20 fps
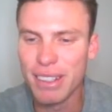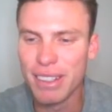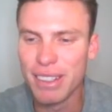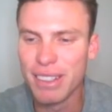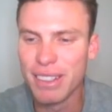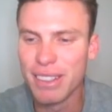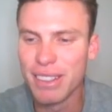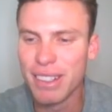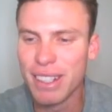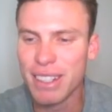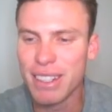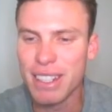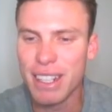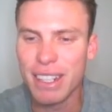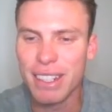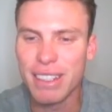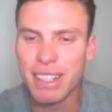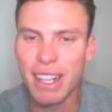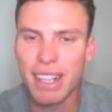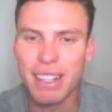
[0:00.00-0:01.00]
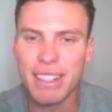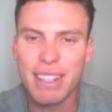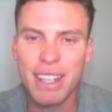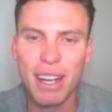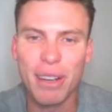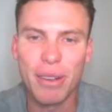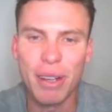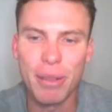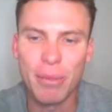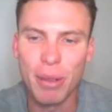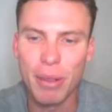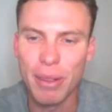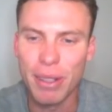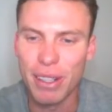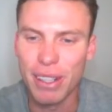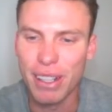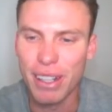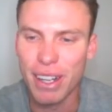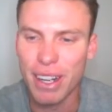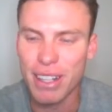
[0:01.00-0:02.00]
the Telltale one probably
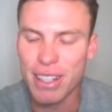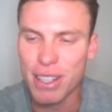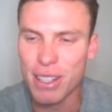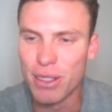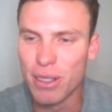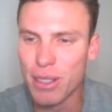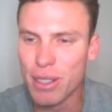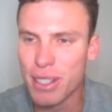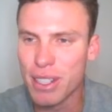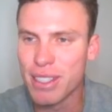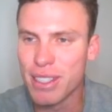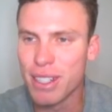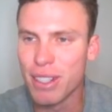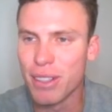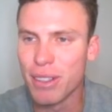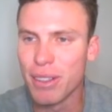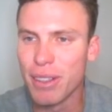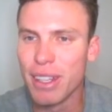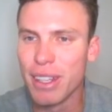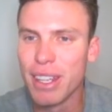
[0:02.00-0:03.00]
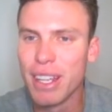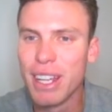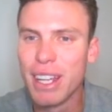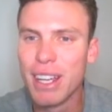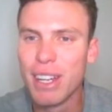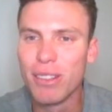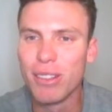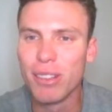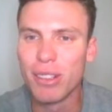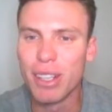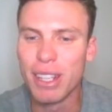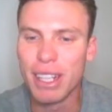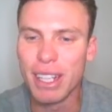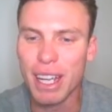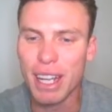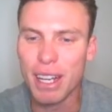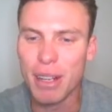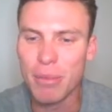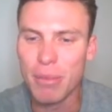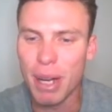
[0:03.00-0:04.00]
not ideal, considering we're looking to
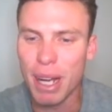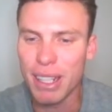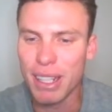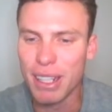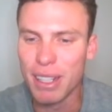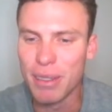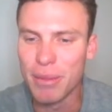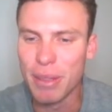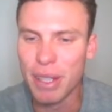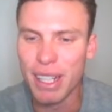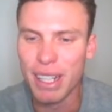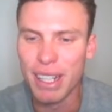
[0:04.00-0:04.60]
get him back in. But